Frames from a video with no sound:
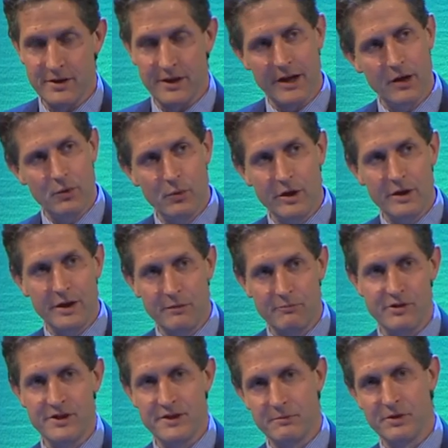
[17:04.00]
and they are working
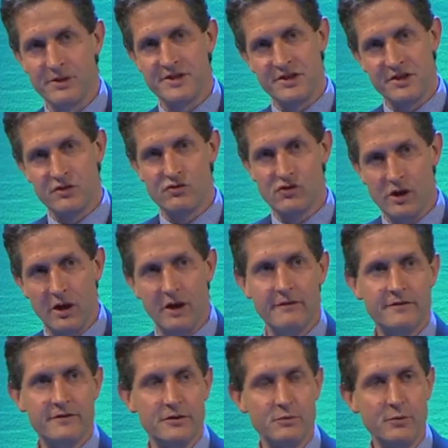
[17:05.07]
principles. It's a
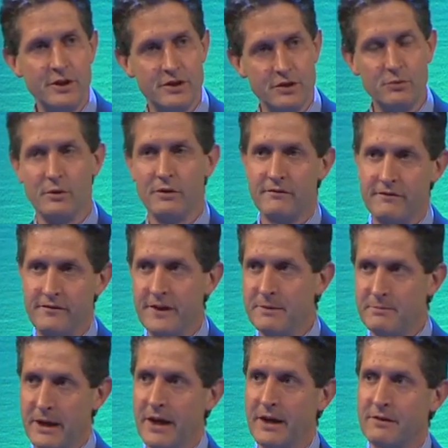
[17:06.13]
draft. We do want
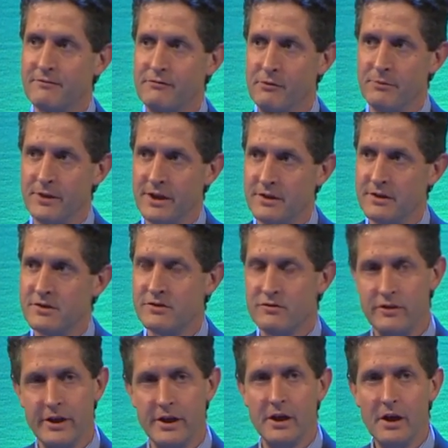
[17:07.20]
feedback from the
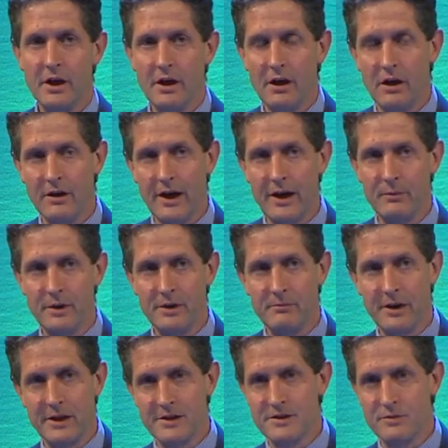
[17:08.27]
industry on how we can
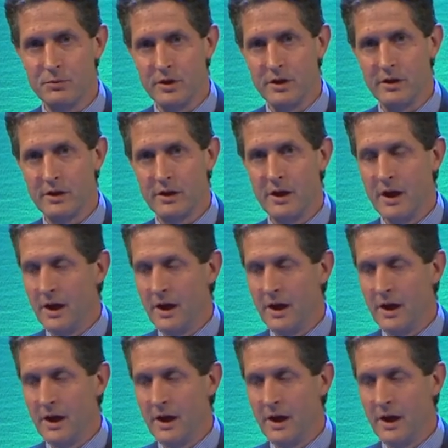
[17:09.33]
make this work.